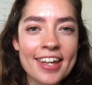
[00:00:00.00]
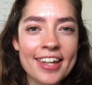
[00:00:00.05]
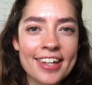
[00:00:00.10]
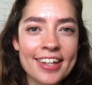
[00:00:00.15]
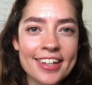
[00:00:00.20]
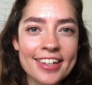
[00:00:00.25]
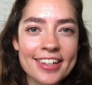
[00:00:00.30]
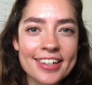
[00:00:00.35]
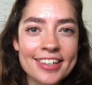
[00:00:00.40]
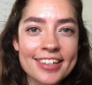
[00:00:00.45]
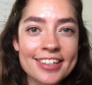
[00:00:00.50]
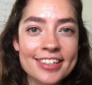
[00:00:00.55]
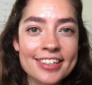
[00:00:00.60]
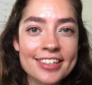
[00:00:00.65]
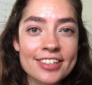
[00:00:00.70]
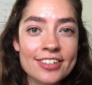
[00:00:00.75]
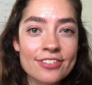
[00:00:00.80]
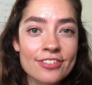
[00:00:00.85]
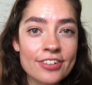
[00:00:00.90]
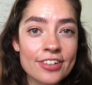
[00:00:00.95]

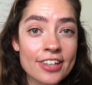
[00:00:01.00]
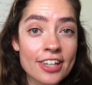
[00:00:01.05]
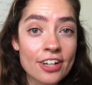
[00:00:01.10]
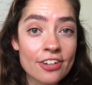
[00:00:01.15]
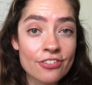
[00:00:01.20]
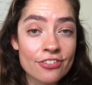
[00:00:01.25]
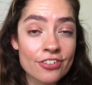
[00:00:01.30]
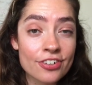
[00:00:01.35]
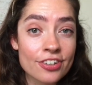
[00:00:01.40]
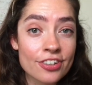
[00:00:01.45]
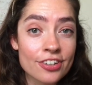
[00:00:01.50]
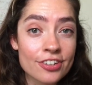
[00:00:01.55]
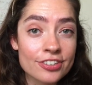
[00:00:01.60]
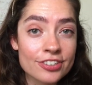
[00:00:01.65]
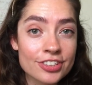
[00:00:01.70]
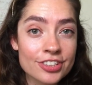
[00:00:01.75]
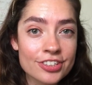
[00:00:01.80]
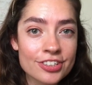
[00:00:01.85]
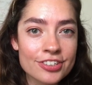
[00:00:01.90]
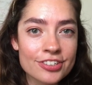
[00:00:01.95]
And without further
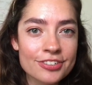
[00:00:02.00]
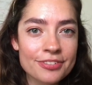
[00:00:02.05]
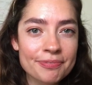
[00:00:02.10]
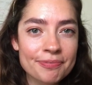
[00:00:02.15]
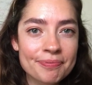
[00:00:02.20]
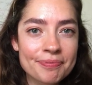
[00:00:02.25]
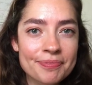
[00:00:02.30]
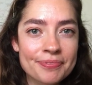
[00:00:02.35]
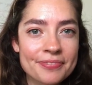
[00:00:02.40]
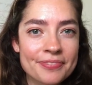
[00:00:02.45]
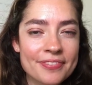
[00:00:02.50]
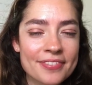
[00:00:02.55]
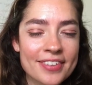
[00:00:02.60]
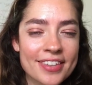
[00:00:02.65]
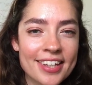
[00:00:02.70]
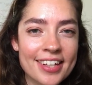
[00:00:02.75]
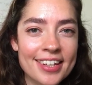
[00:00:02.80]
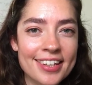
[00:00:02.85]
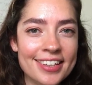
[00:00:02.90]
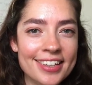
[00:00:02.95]
ado,
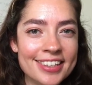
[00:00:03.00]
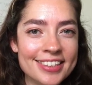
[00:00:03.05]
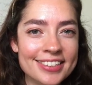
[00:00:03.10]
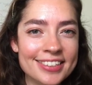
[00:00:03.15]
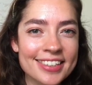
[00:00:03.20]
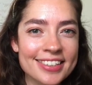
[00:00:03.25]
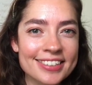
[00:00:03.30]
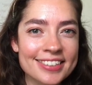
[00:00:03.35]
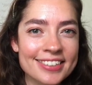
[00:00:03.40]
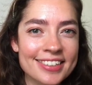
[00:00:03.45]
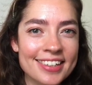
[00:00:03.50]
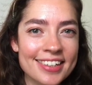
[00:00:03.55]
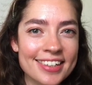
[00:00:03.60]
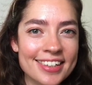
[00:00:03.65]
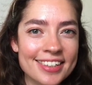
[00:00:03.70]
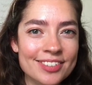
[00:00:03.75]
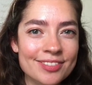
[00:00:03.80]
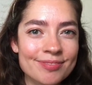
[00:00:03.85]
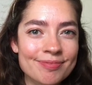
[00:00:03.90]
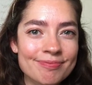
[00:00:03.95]
let's get started.